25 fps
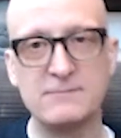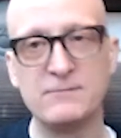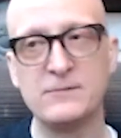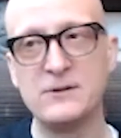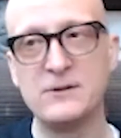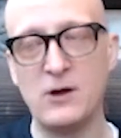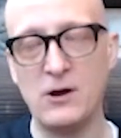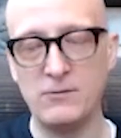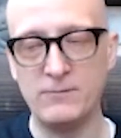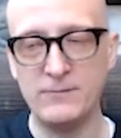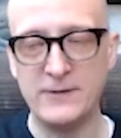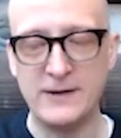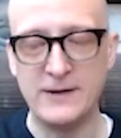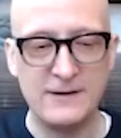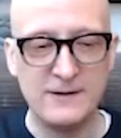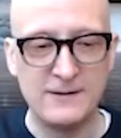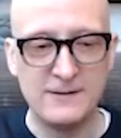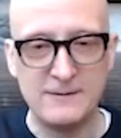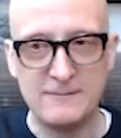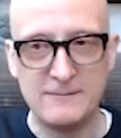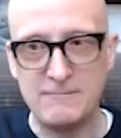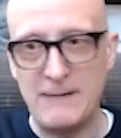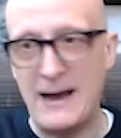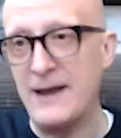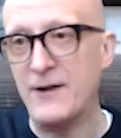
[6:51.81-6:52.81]
So
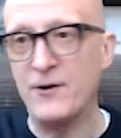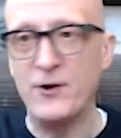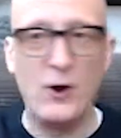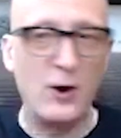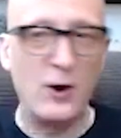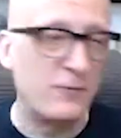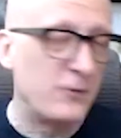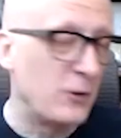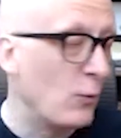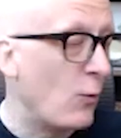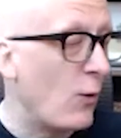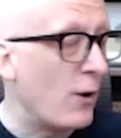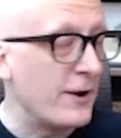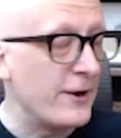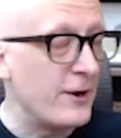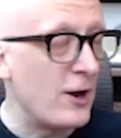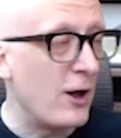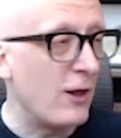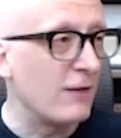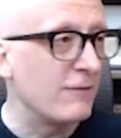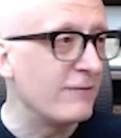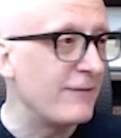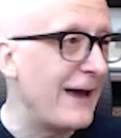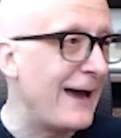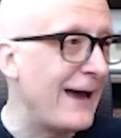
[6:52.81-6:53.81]
I don't know if you wanted
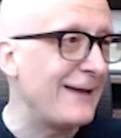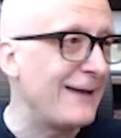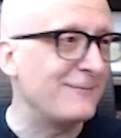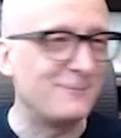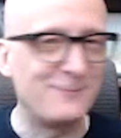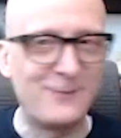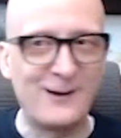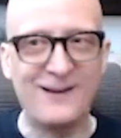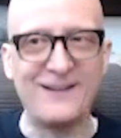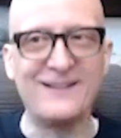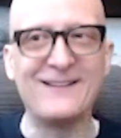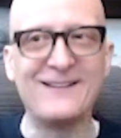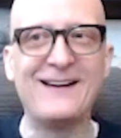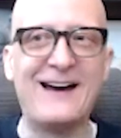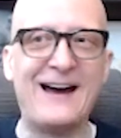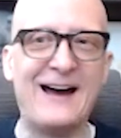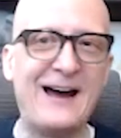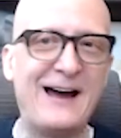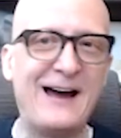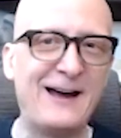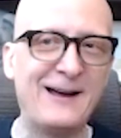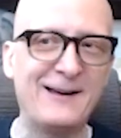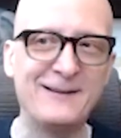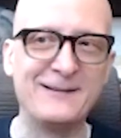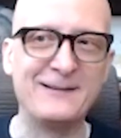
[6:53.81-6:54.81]
all of that, but
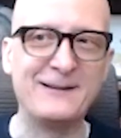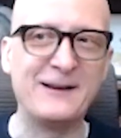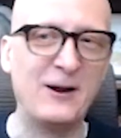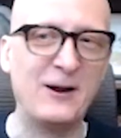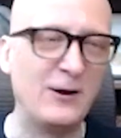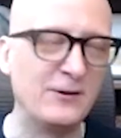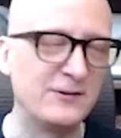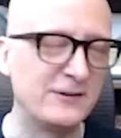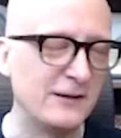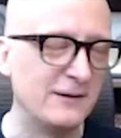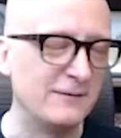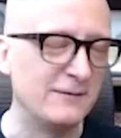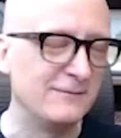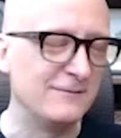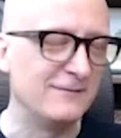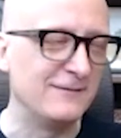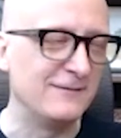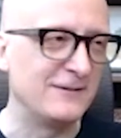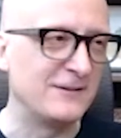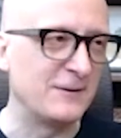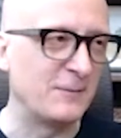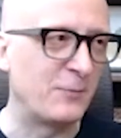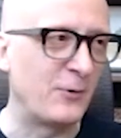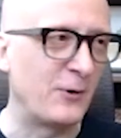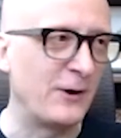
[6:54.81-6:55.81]

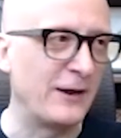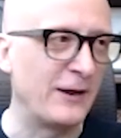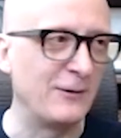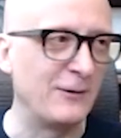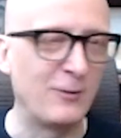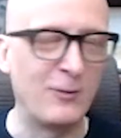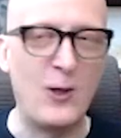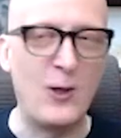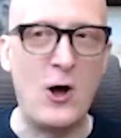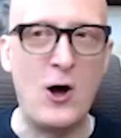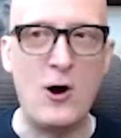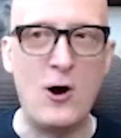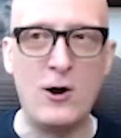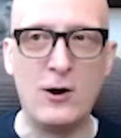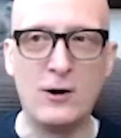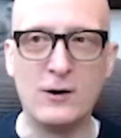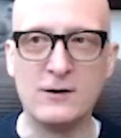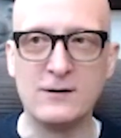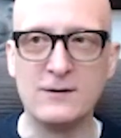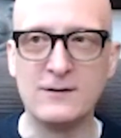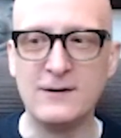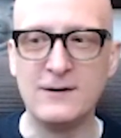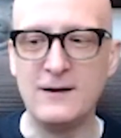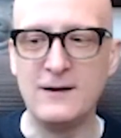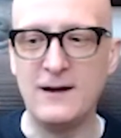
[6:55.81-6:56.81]
it's a pretty
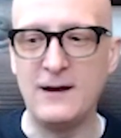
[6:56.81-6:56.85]
long.